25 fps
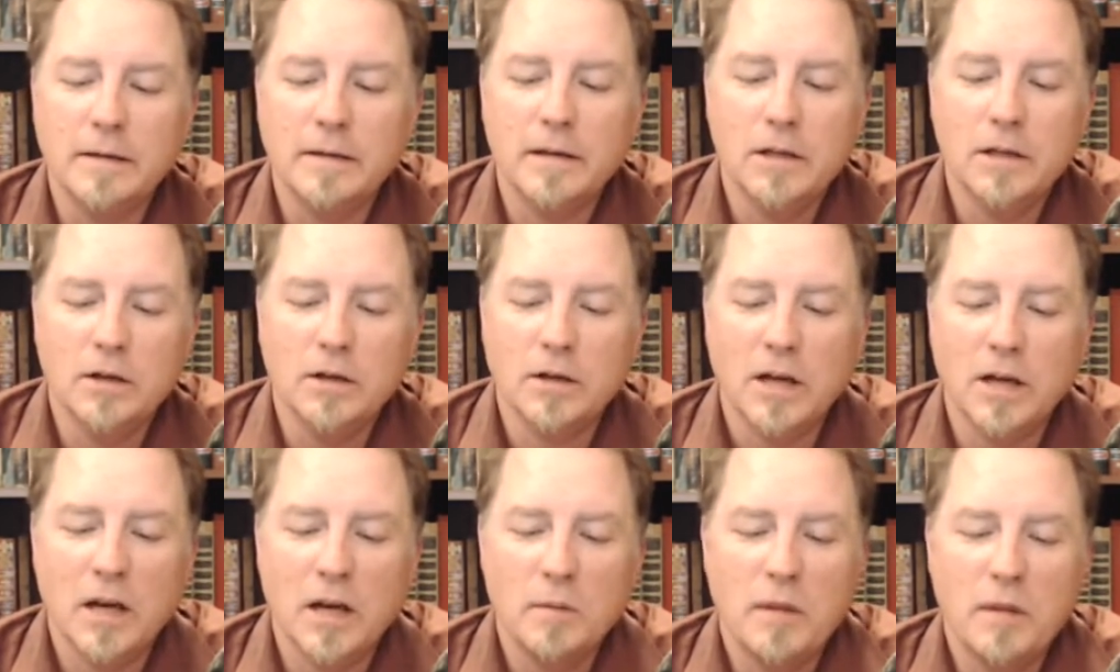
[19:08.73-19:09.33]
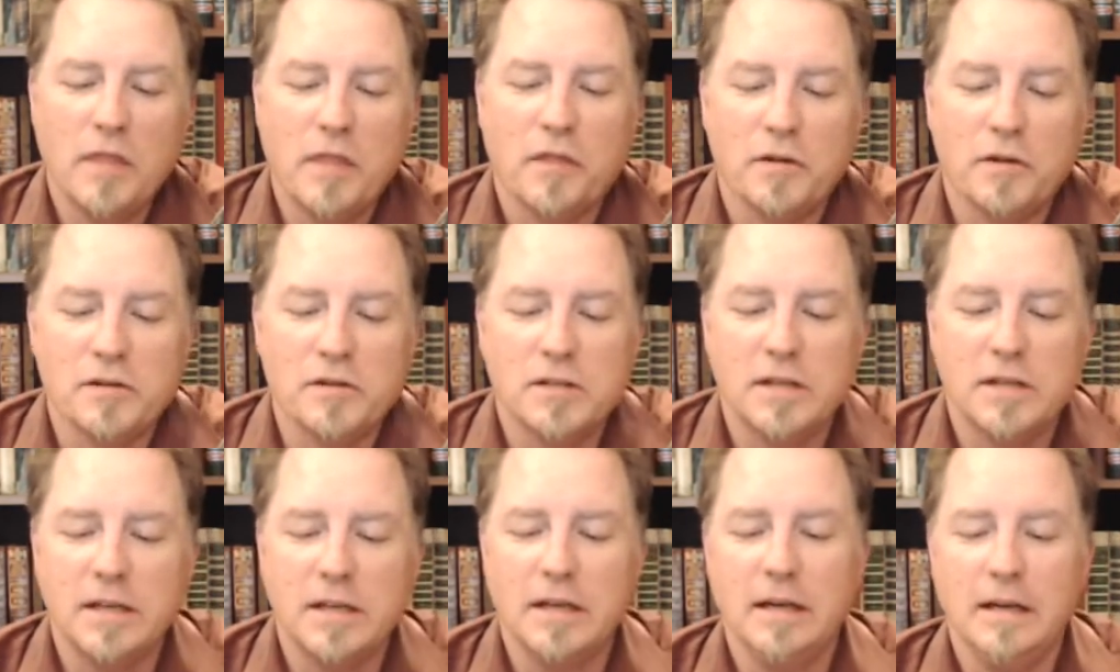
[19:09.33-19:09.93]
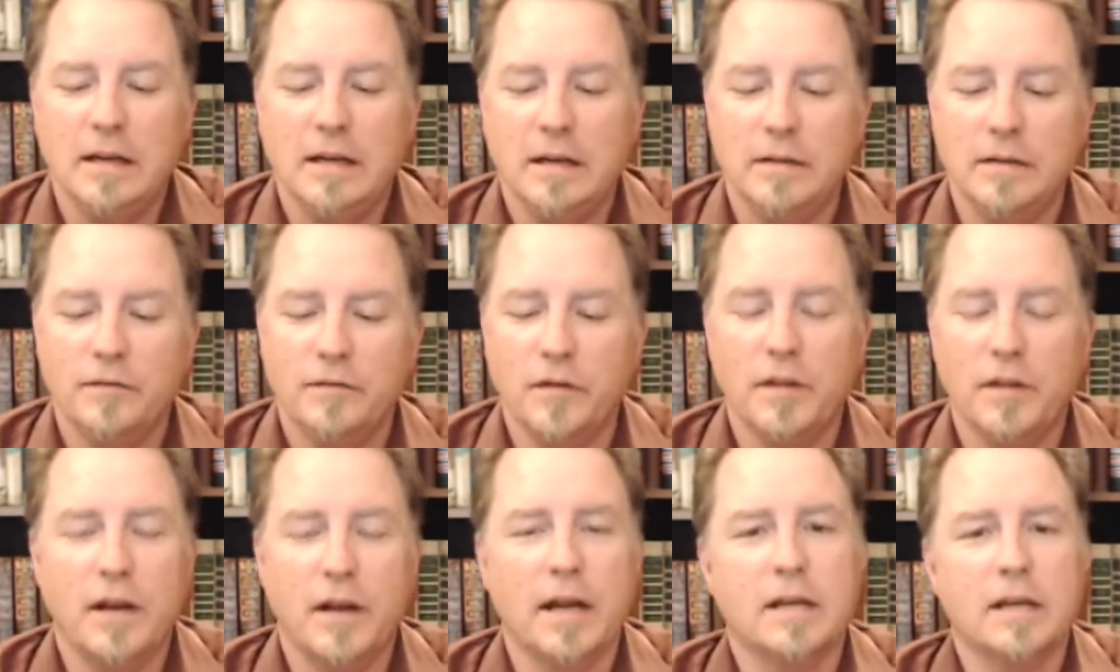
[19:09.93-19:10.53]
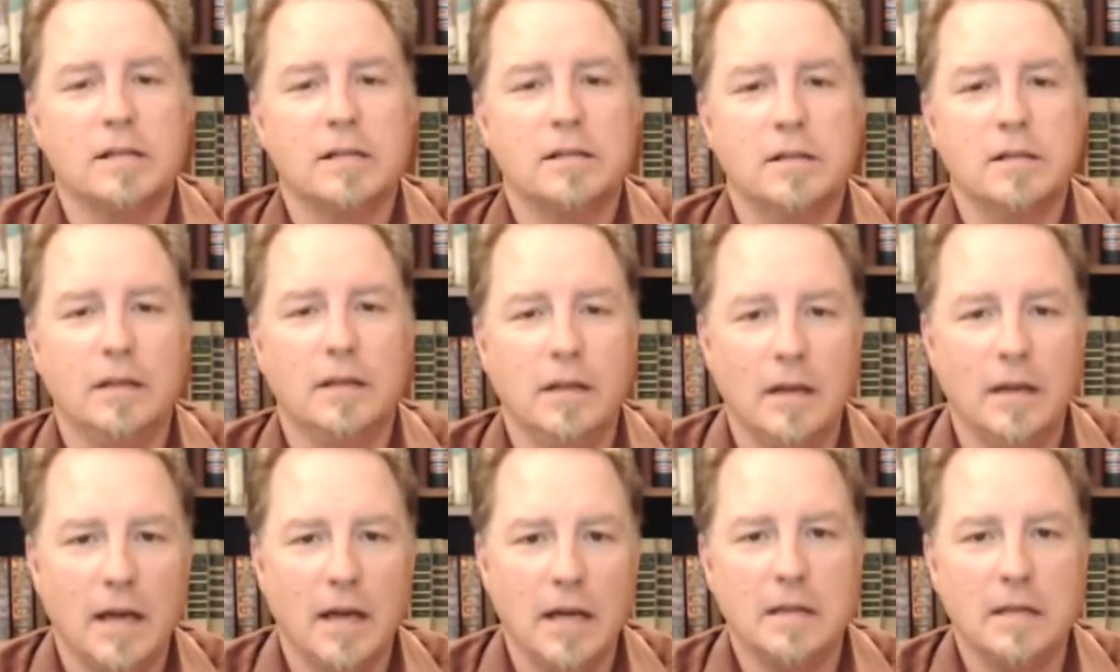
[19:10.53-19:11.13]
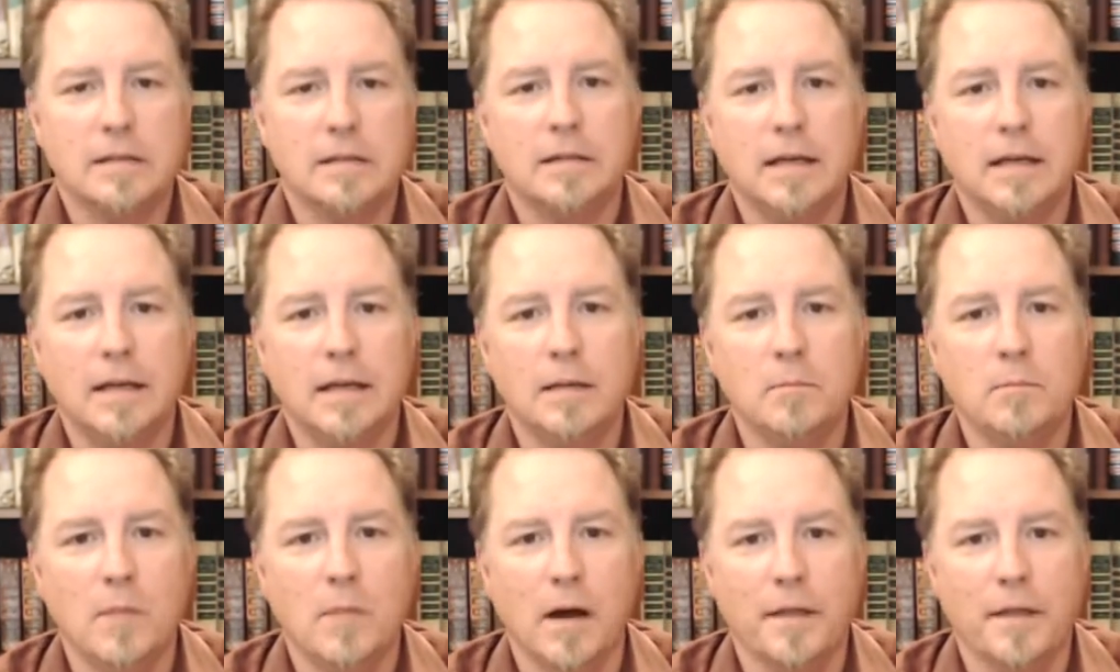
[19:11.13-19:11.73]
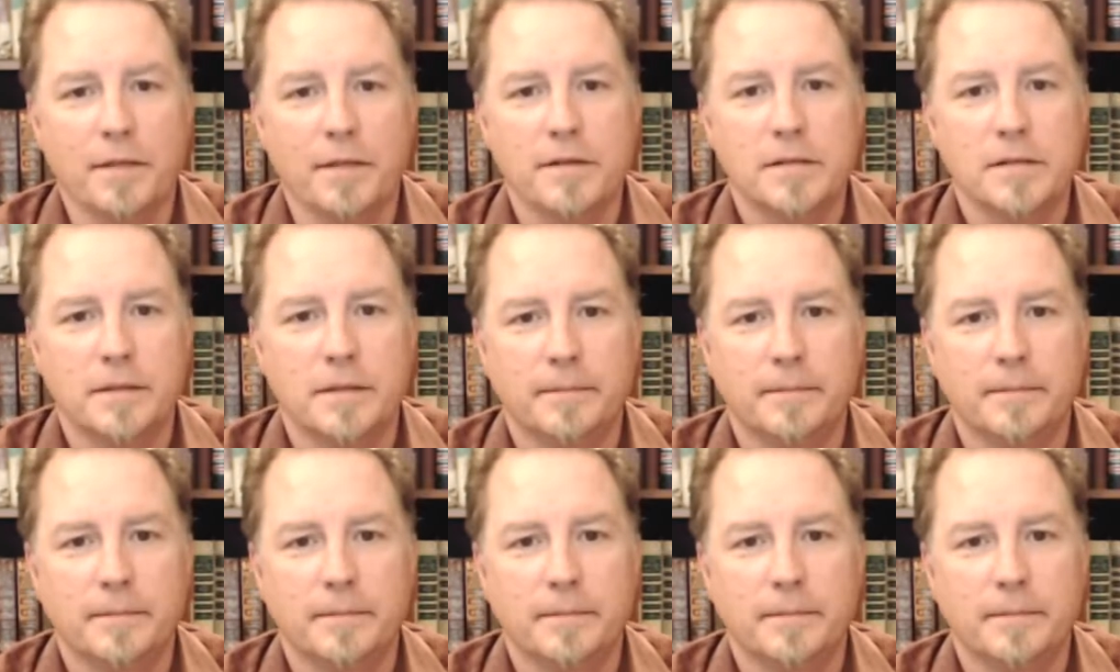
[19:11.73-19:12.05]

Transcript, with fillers: You're going to be thirsty for the next 18 months.